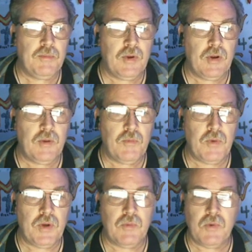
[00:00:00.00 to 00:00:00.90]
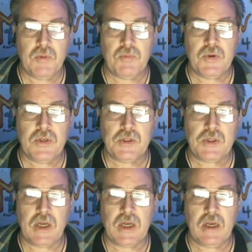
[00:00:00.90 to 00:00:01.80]
we would
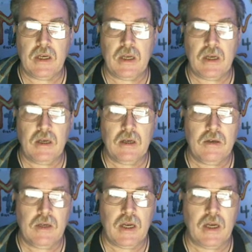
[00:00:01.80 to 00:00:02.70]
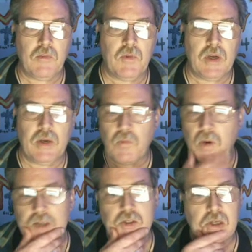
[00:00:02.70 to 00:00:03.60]
appreciate anyone
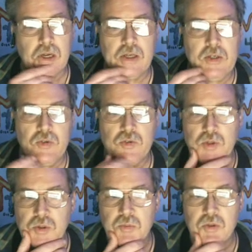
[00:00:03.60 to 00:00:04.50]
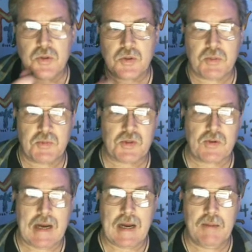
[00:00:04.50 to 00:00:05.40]
watching on YouTube to
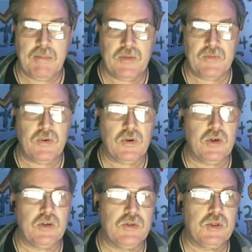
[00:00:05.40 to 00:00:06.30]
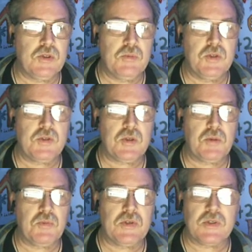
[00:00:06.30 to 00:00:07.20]
subscribe. If you're a YouTube user,
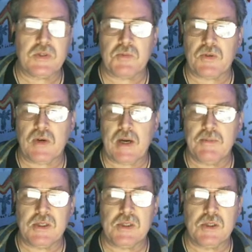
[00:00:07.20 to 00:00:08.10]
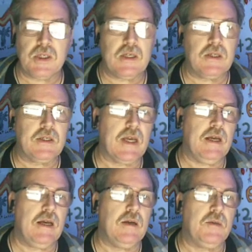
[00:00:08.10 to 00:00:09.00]
please subscribe to the channel. That
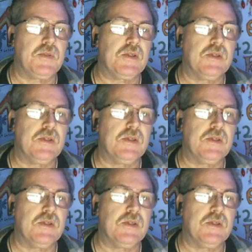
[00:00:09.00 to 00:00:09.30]
helps.